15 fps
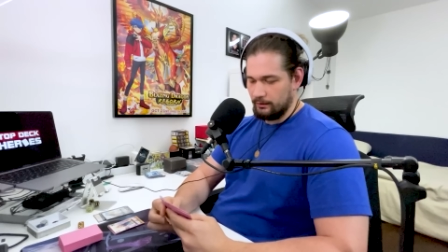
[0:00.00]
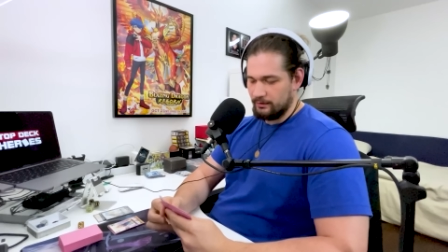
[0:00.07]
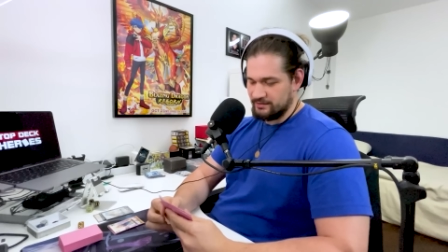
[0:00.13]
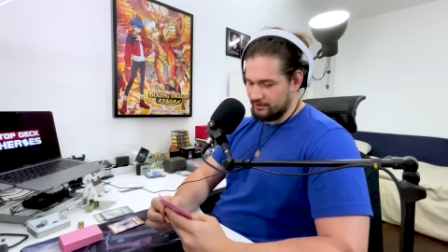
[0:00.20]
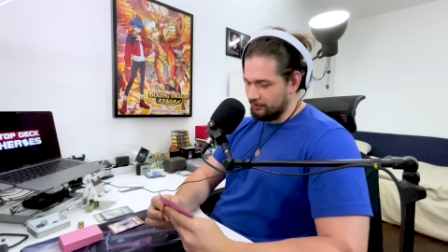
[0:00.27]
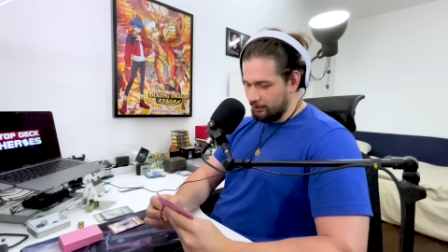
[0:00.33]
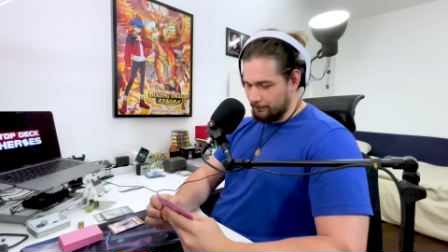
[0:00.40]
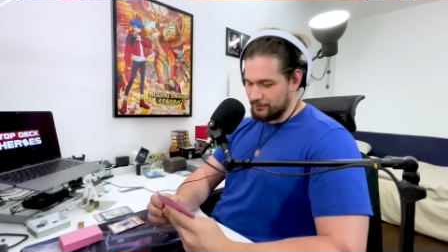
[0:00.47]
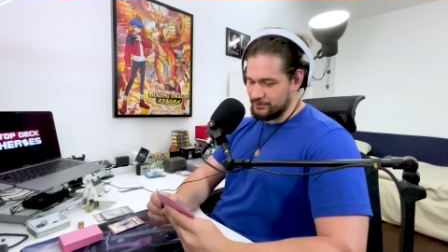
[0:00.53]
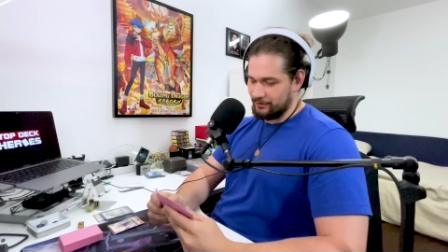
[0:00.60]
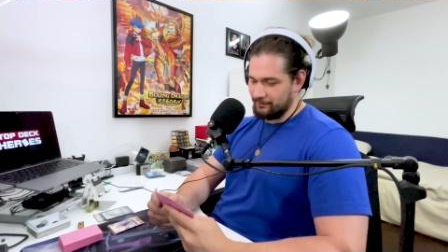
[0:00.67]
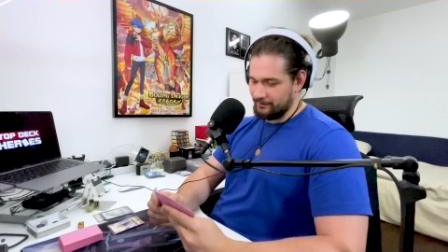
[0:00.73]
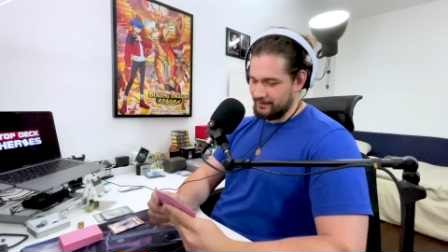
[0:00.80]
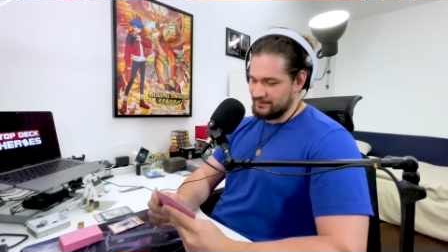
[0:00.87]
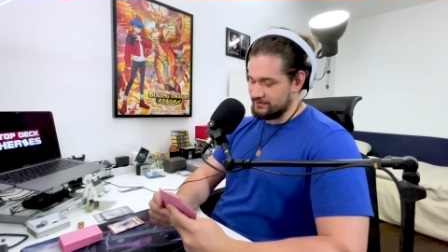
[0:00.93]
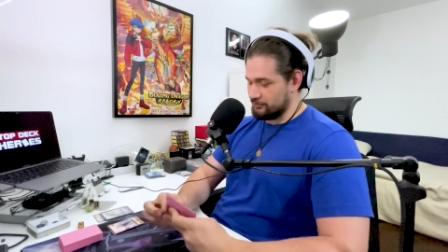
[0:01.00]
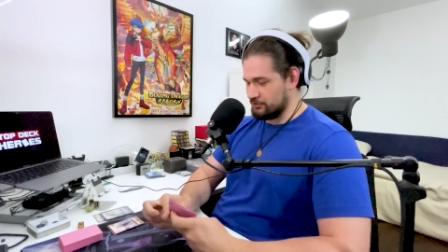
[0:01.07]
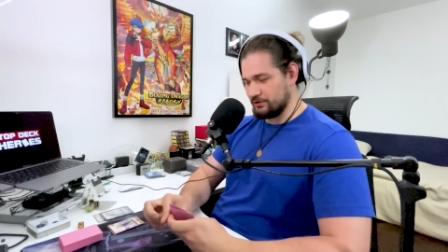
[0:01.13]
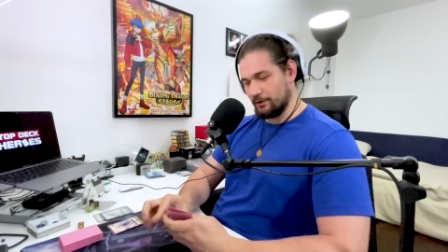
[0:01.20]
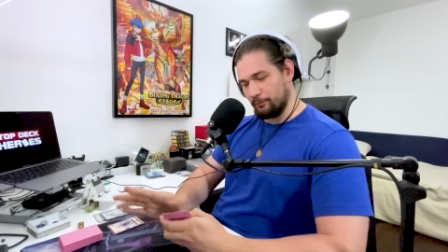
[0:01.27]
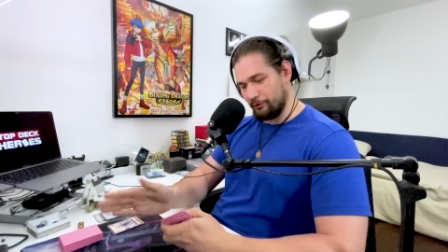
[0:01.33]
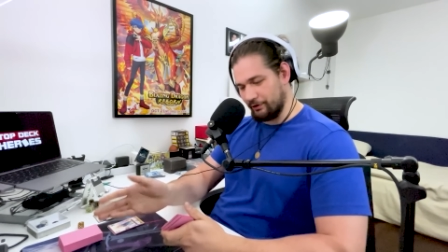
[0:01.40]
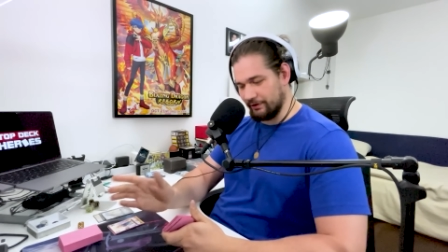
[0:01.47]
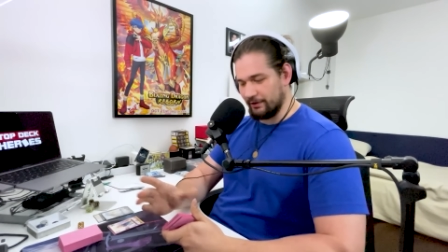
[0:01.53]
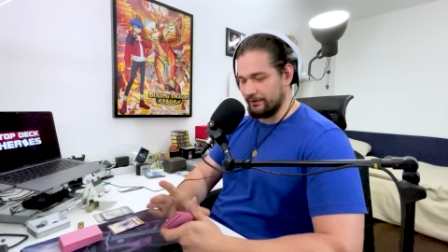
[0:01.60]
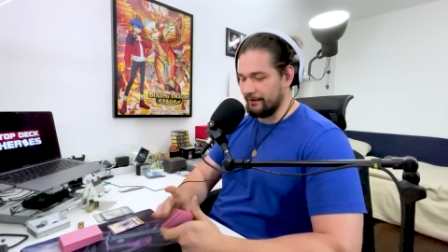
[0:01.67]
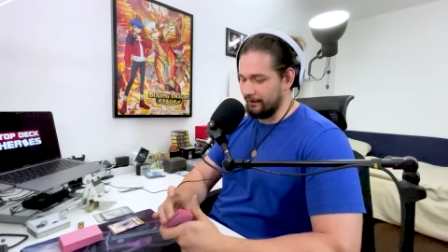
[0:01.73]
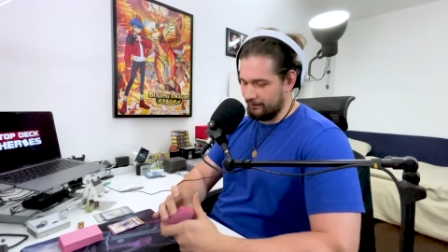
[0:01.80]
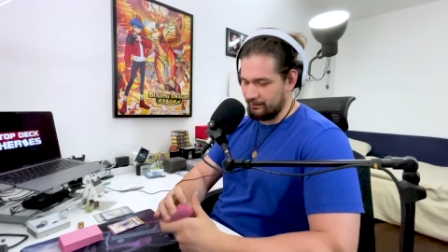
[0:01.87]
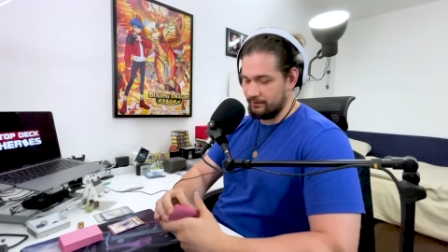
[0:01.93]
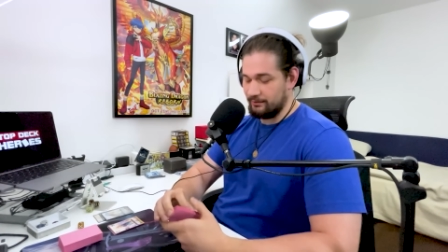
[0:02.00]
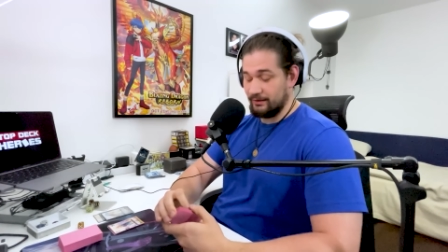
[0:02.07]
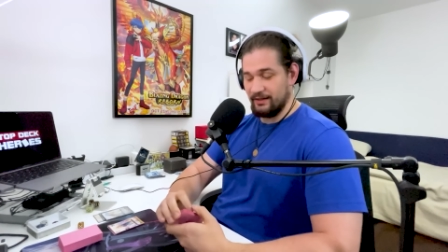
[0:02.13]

Solo persona rides. they're somewhere in the deck.